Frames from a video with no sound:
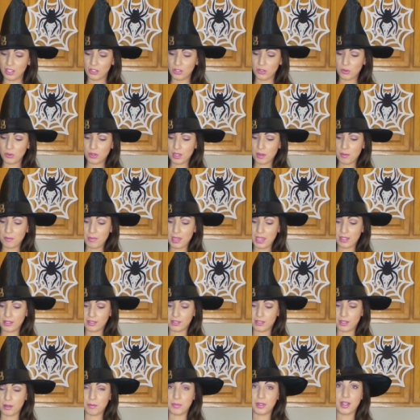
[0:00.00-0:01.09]
you can make
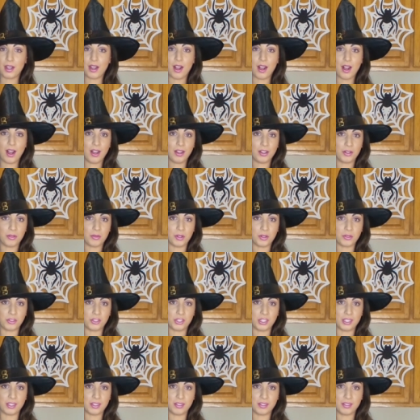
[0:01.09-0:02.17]
some
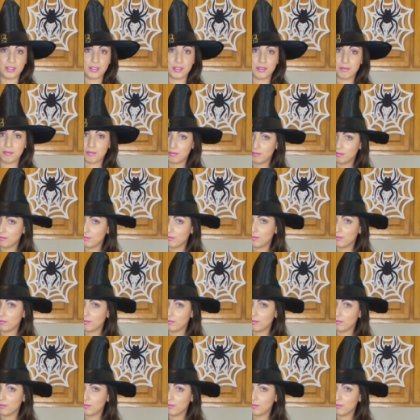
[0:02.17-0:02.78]
cockroaches.